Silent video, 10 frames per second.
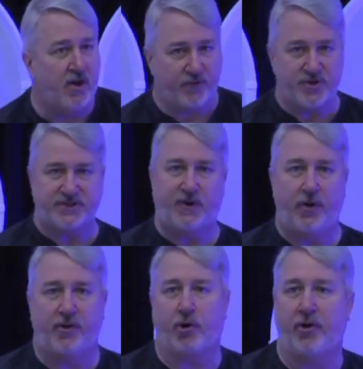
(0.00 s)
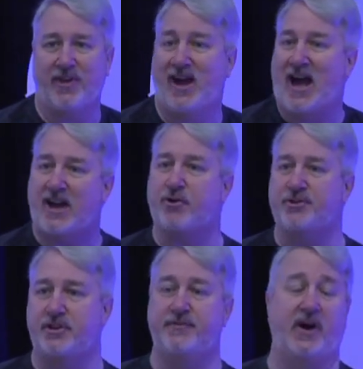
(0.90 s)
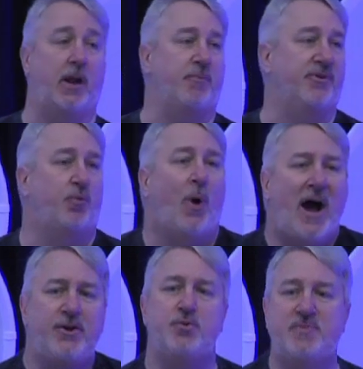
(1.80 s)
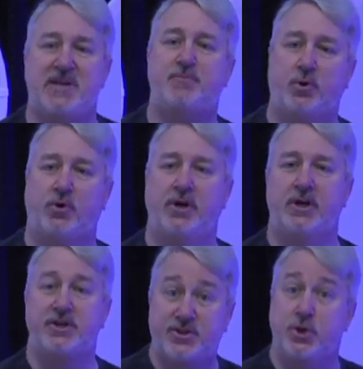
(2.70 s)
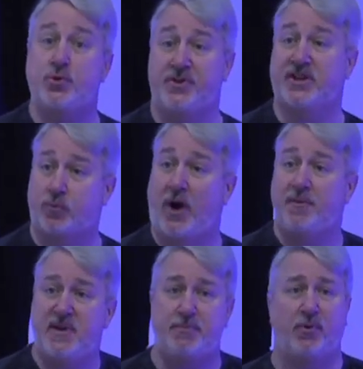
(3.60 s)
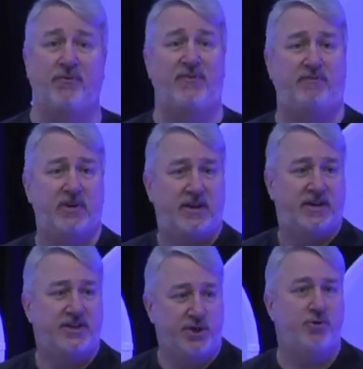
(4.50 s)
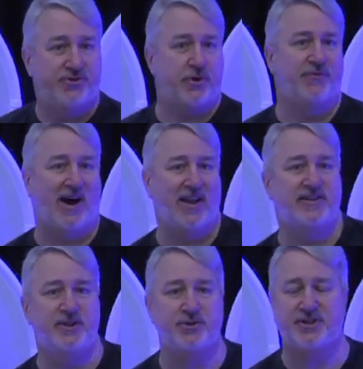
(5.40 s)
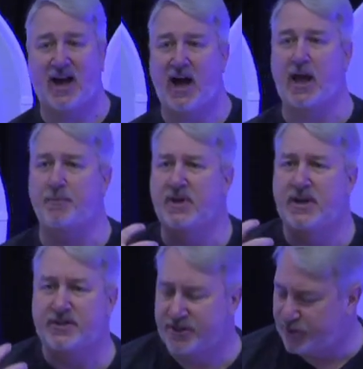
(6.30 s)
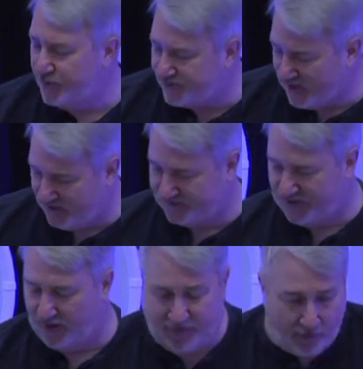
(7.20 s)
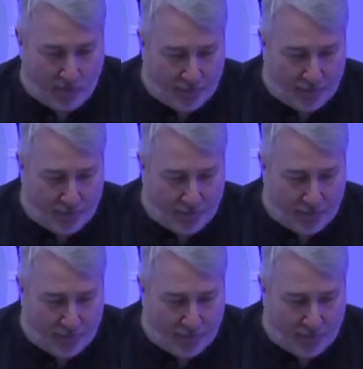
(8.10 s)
First of all, there are the hackers and developers. Why do people do this? Why do people use their volunteer time to do this kind of stuff?